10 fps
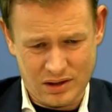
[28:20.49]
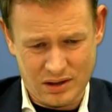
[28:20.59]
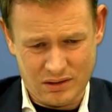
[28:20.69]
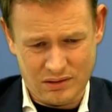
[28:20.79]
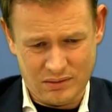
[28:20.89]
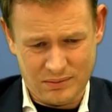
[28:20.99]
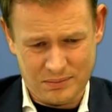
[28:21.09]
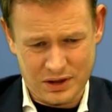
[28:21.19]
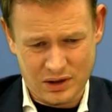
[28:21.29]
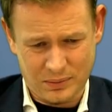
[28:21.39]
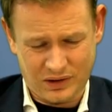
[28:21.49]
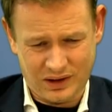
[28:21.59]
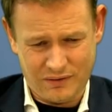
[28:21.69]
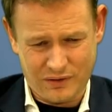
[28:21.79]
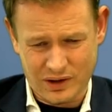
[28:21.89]
go bishop
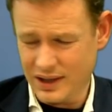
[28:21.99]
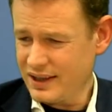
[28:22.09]
c4.